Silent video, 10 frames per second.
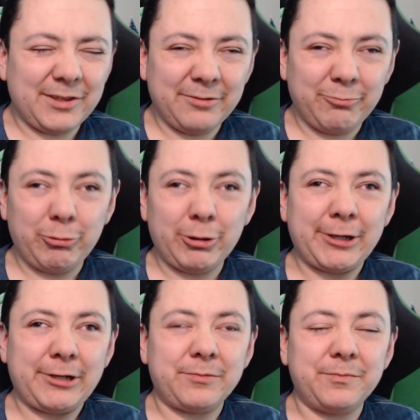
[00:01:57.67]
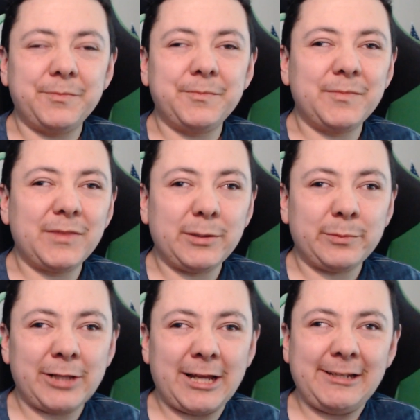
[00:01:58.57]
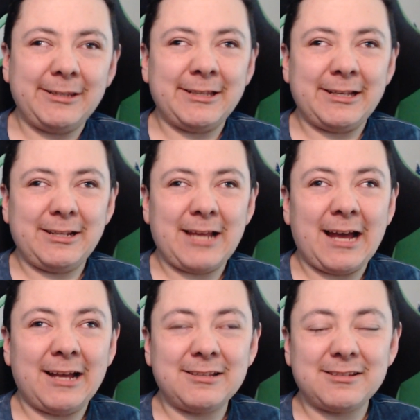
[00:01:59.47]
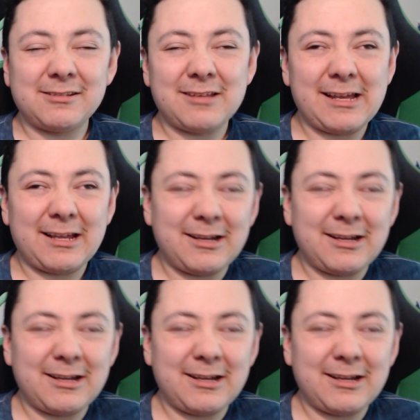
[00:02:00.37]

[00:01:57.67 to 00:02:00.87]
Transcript: warrior, the planet that has like